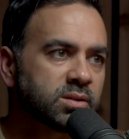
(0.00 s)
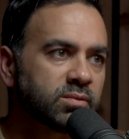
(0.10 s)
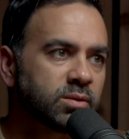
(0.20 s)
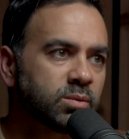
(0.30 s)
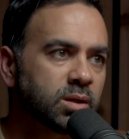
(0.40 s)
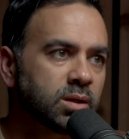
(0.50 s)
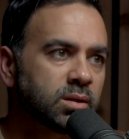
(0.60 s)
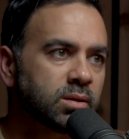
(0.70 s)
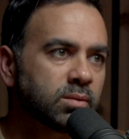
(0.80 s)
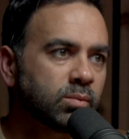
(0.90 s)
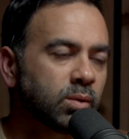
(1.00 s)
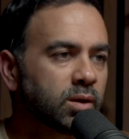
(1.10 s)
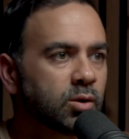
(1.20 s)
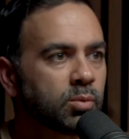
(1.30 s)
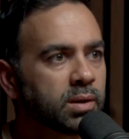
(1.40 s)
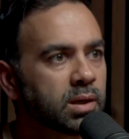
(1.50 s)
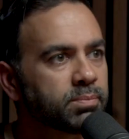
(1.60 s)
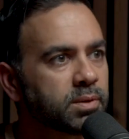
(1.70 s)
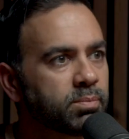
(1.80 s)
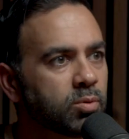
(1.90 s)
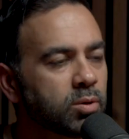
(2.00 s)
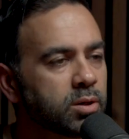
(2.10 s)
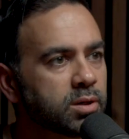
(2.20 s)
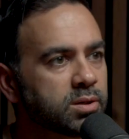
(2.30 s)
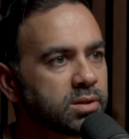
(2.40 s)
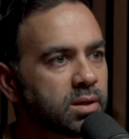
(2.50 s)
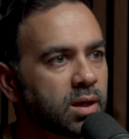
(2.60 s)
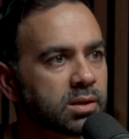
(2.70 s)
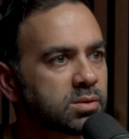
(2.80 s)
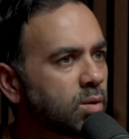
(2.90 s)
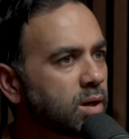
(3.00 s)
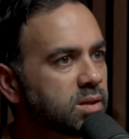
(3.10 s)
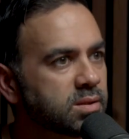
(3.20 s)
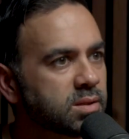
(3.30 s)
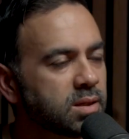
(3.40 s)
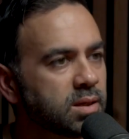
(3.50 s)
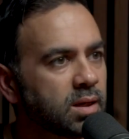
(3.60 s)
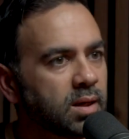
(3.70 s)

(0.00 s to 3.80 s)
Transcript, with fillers: everywhere and want to open up the borders and XYZ.